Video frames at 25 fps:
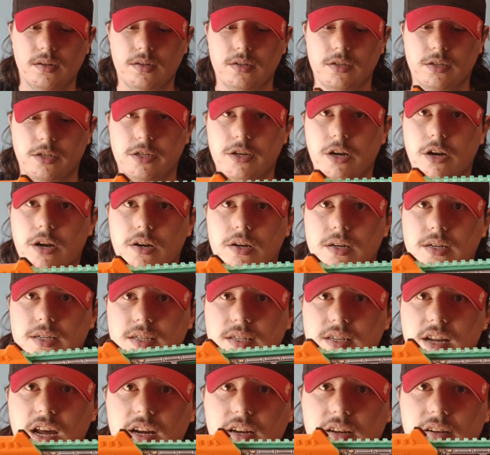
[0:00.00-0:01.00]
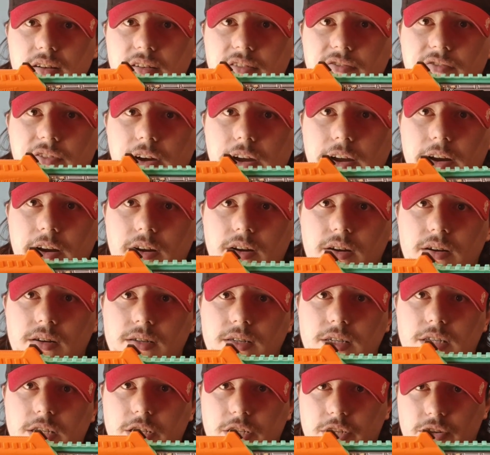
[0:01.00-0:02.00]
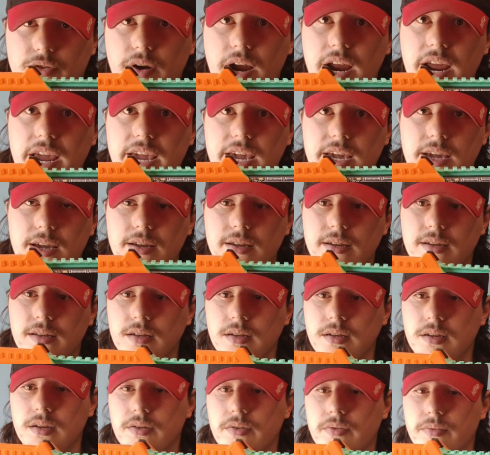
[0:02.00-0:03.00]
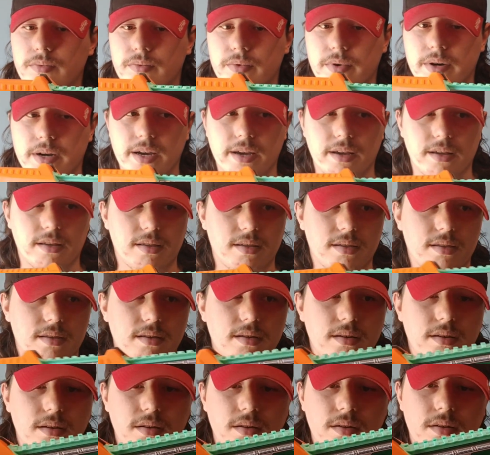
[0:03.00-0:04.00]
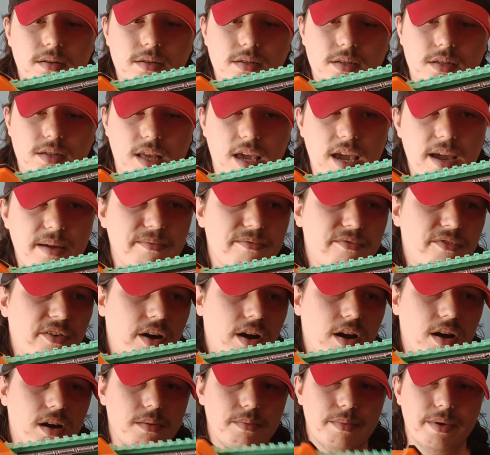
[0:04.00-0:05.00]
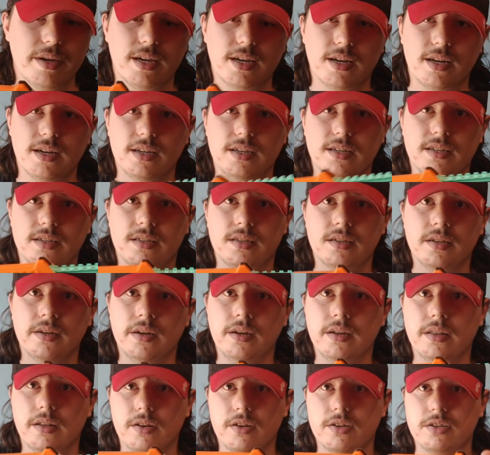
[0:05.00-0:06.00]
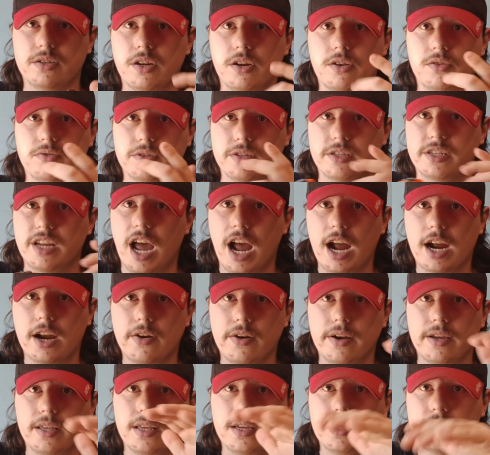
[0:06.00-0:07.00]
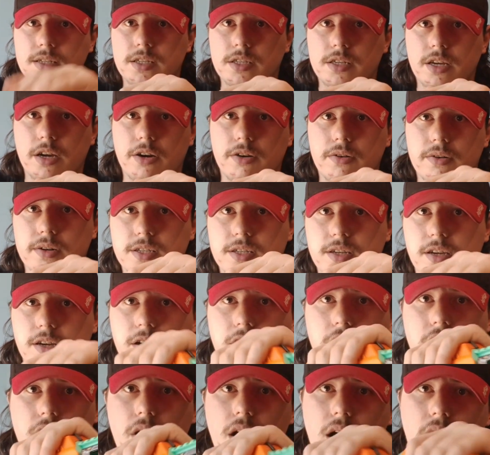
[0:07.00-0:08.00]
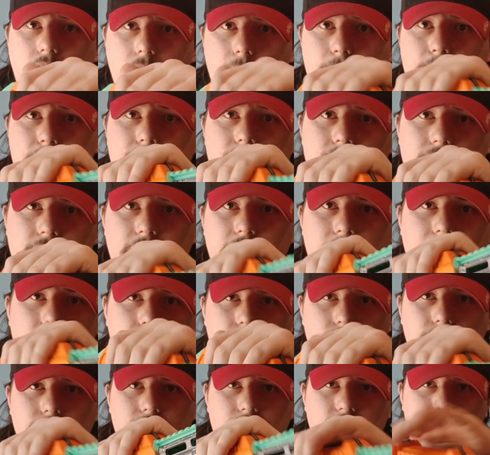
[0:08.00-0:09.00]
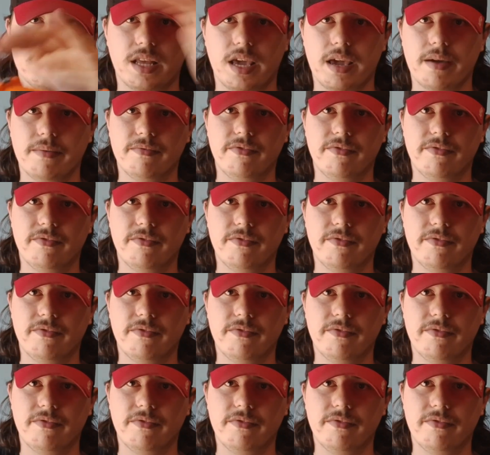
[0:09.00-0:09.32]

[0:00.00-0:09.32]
Sure, it's not gonna fire straight with slam fire because there's no stock or anything, so it's gonna go up and down when you're slam